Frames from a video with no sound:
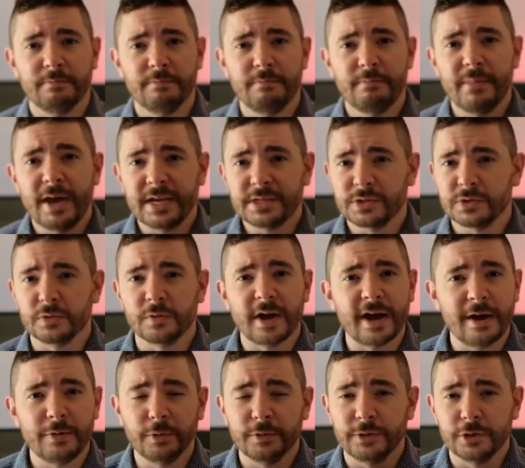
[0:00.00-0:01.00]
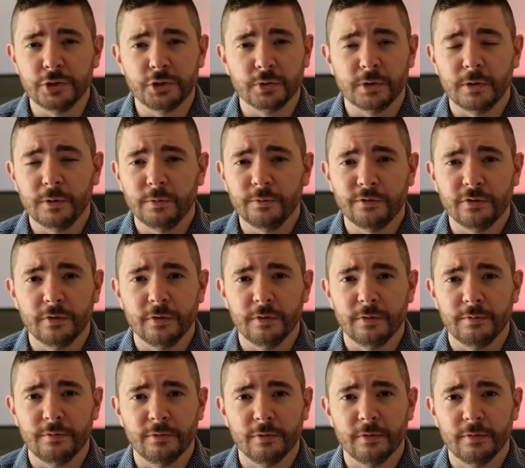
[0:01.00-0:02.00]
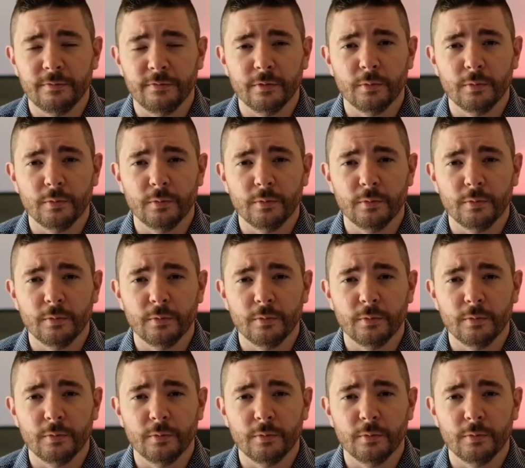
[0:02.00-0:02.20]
messed around with a drone for, for,